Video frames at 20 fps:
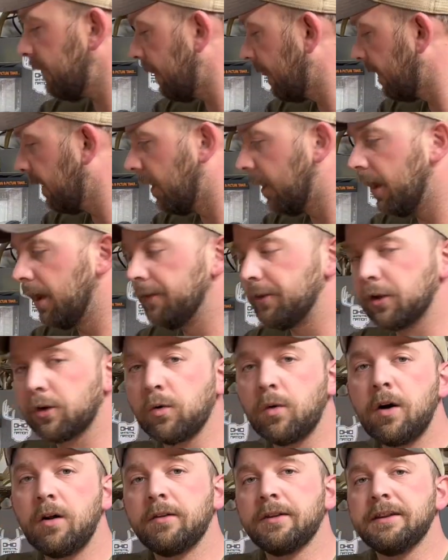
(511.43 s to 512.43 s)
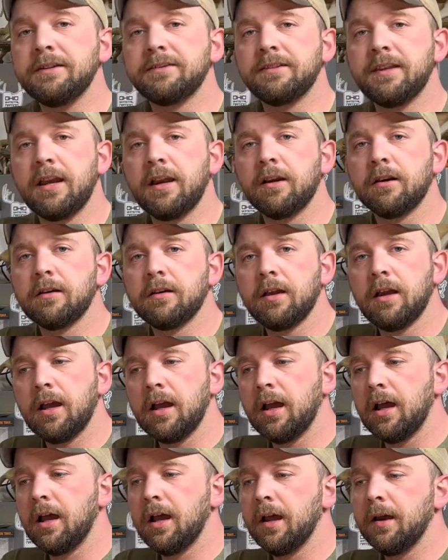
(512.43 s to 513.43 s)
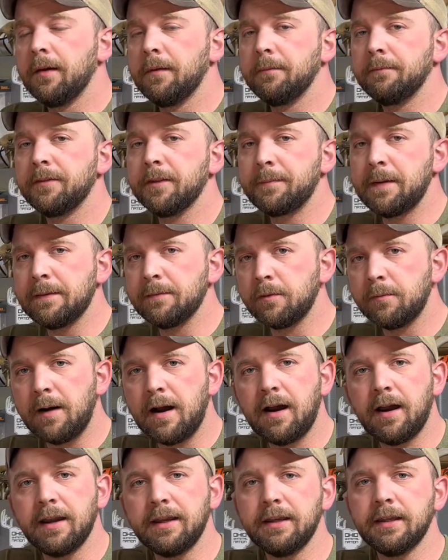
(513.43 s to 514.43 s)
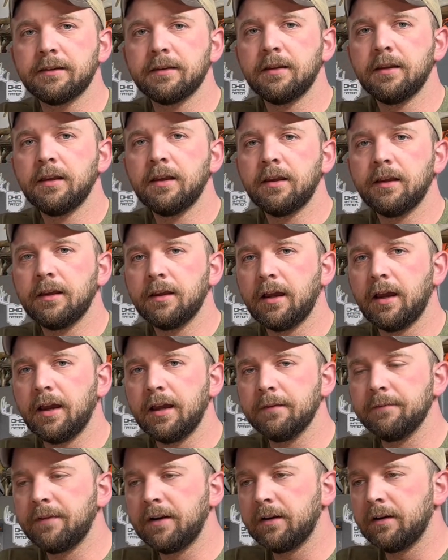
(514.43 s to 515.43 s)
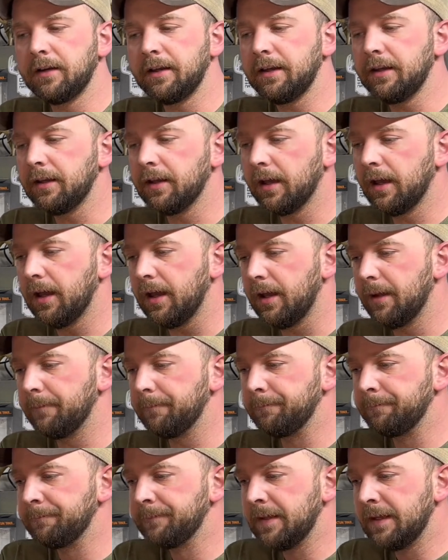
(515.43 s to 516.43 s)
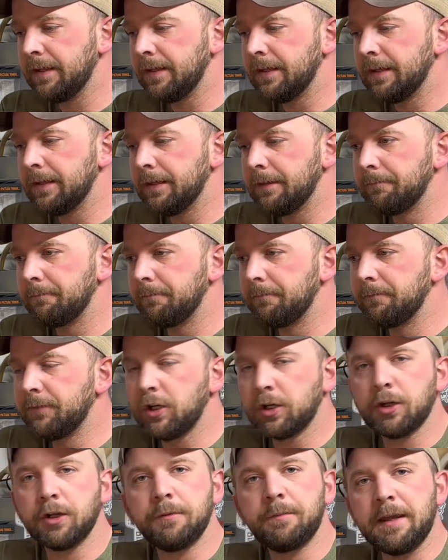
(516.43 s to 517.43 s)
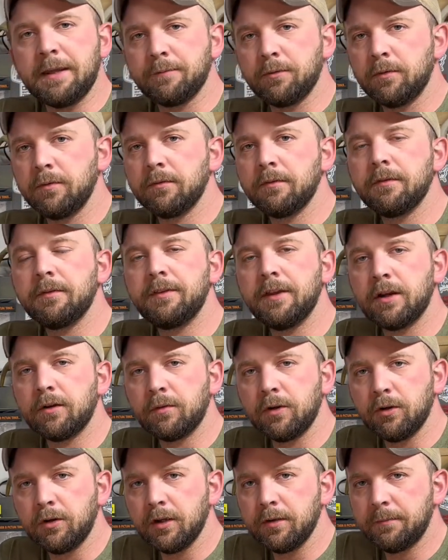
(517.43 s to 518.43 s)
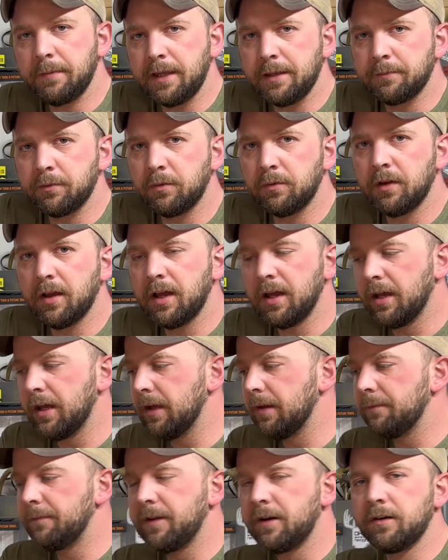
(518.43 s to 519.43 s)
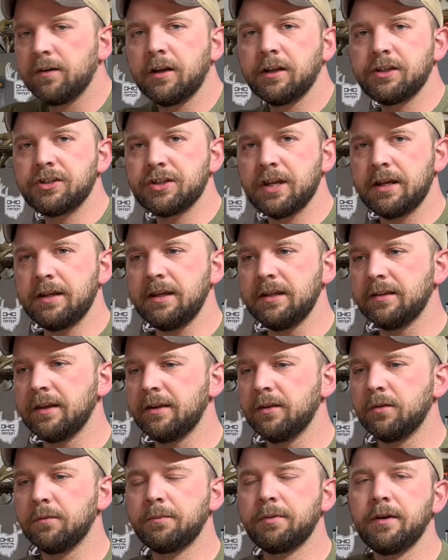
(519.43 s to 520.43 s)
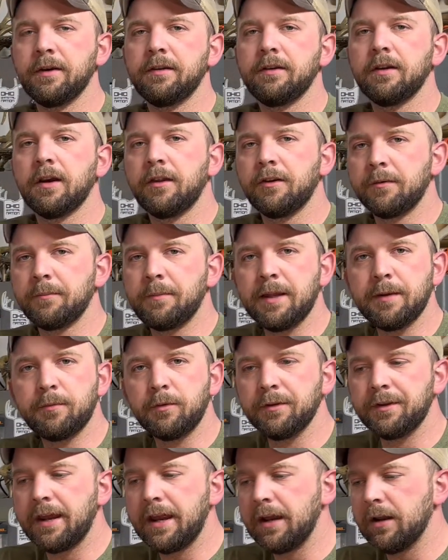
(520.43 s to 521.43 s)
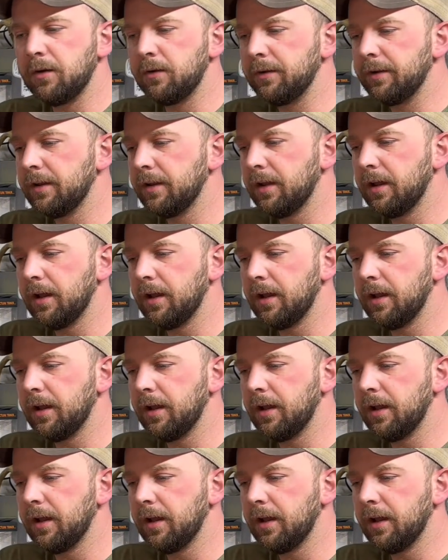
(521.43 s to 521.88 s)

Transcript: The quality's there. The people behind it, I am very, they're good people. They're real good people. They're not shady. They don't put other people down.